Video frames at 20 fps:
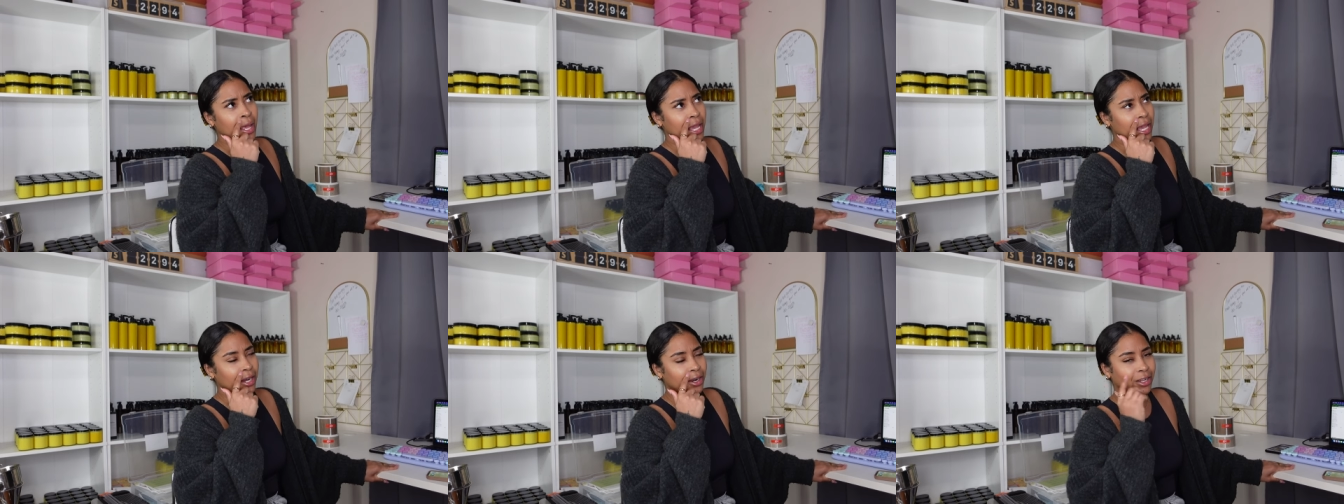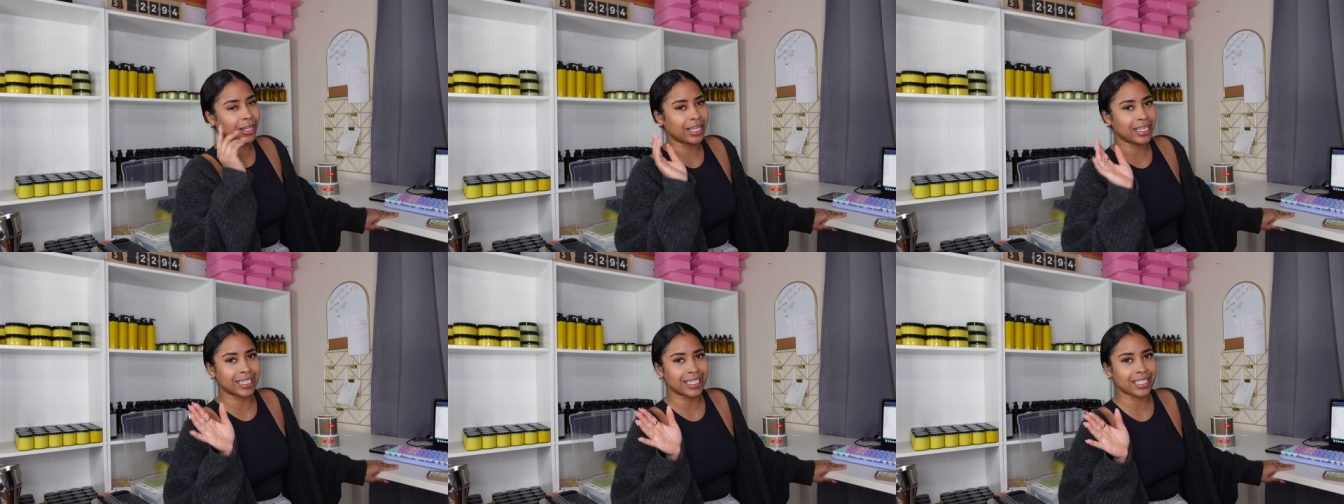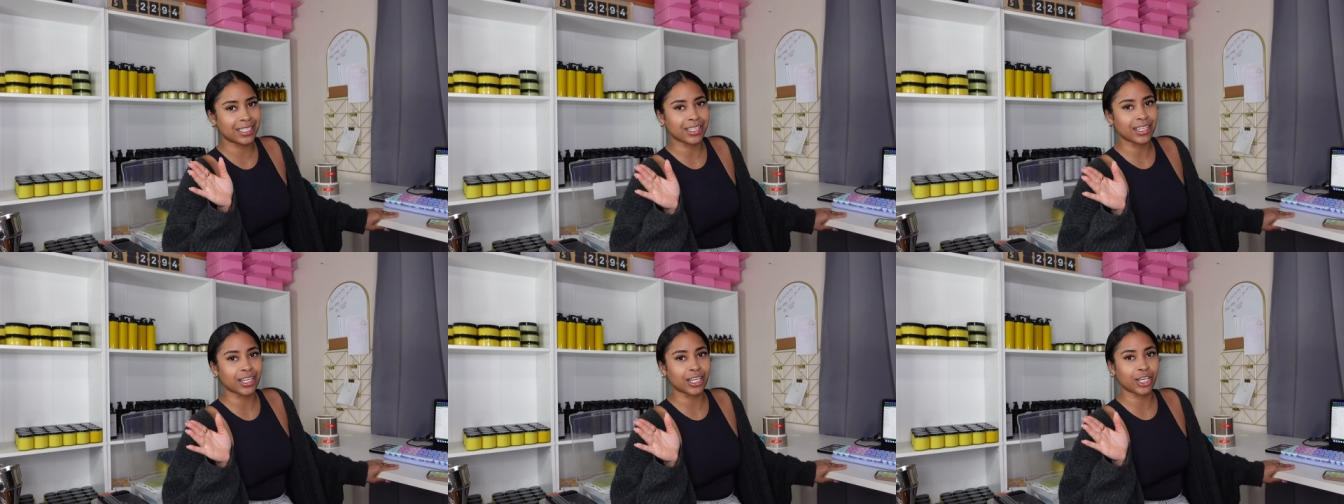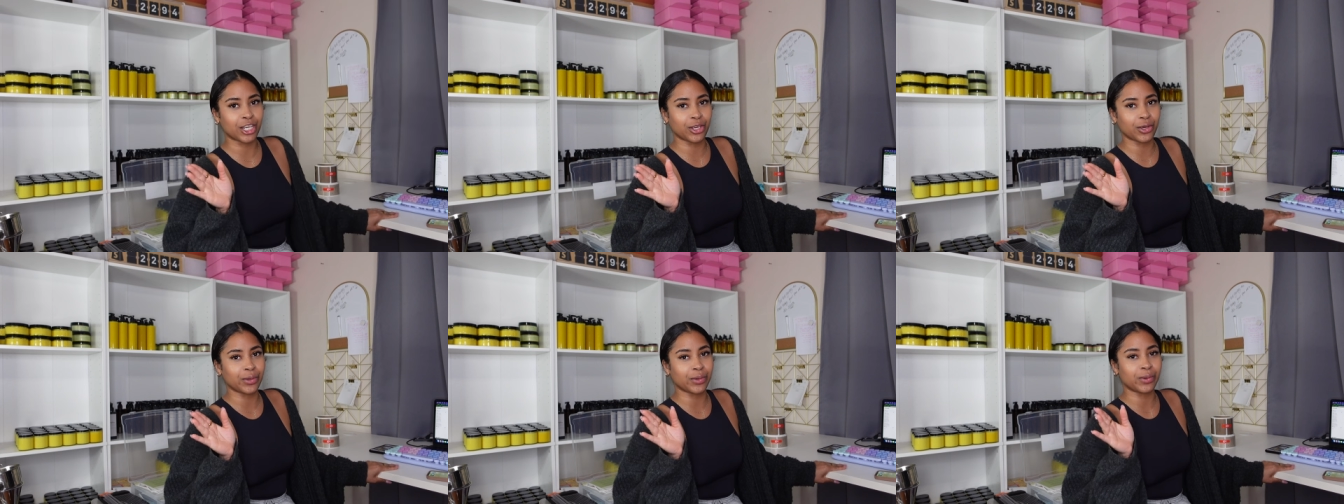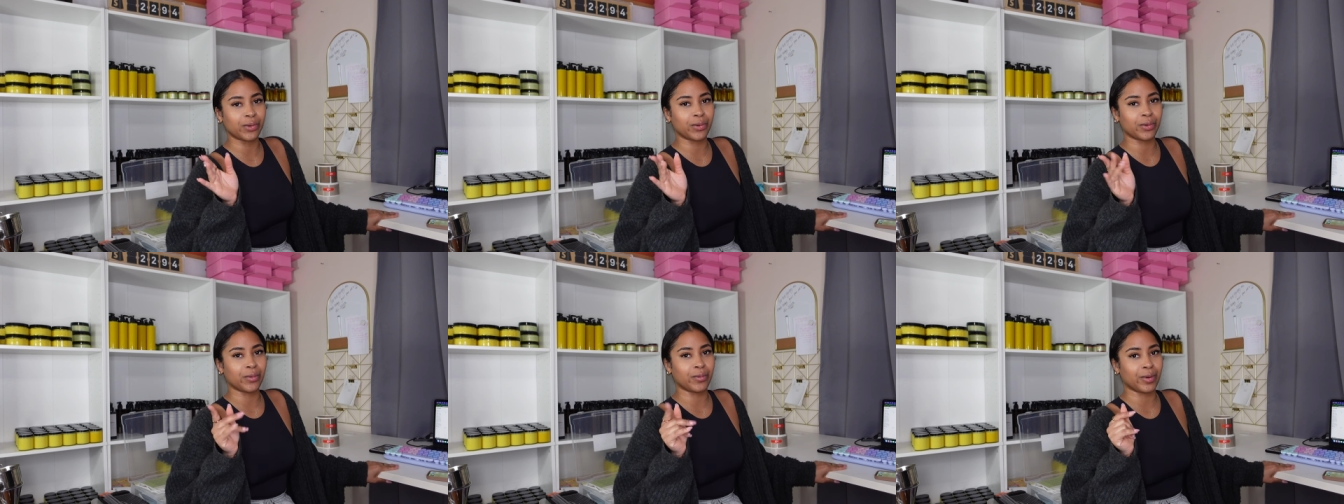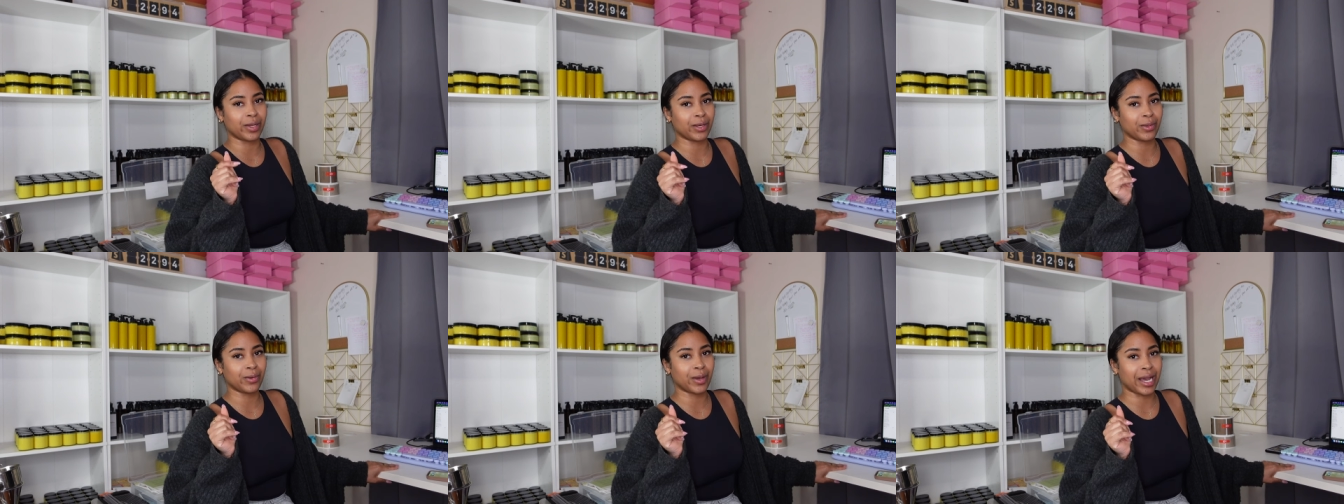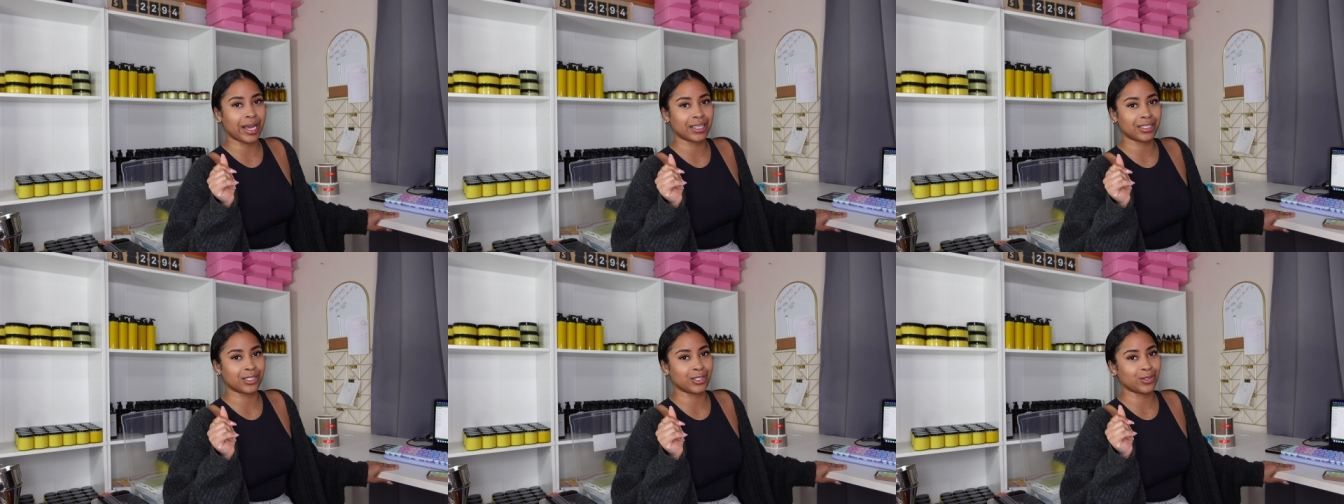It'll at least look cute when you
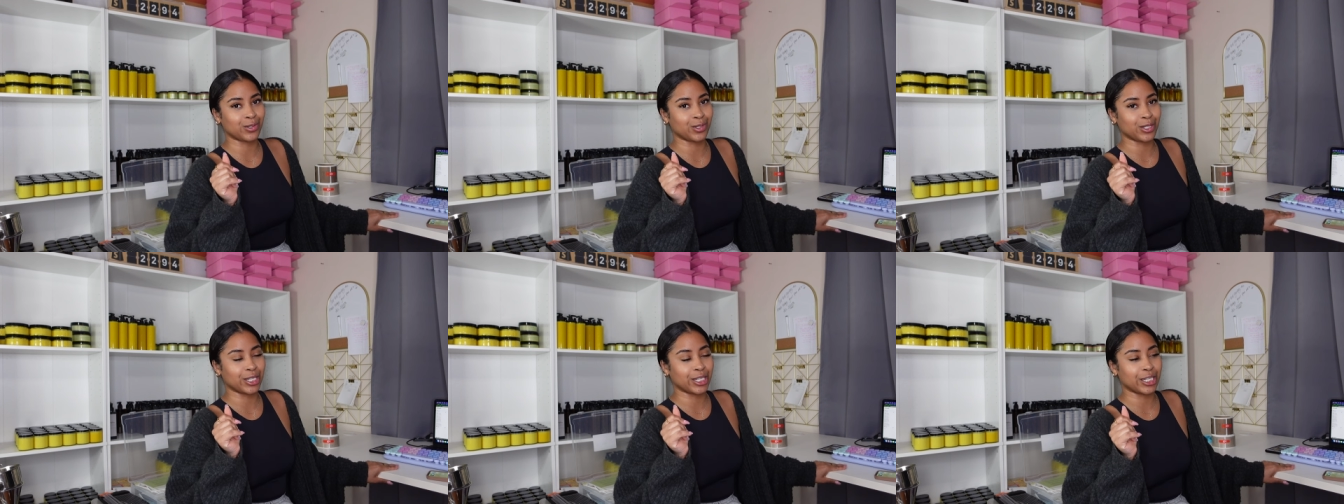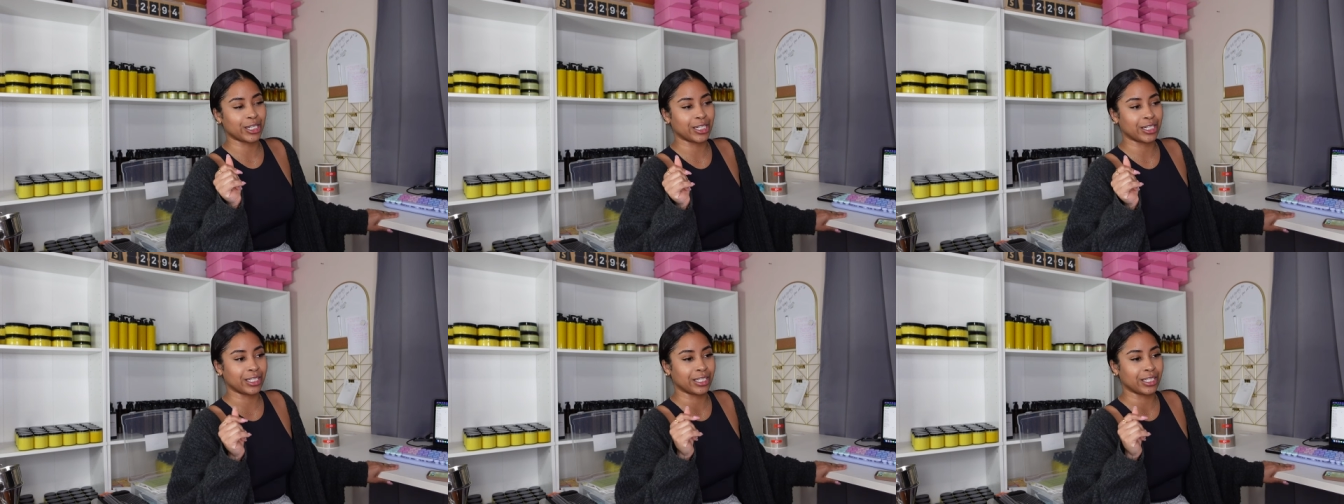guys do your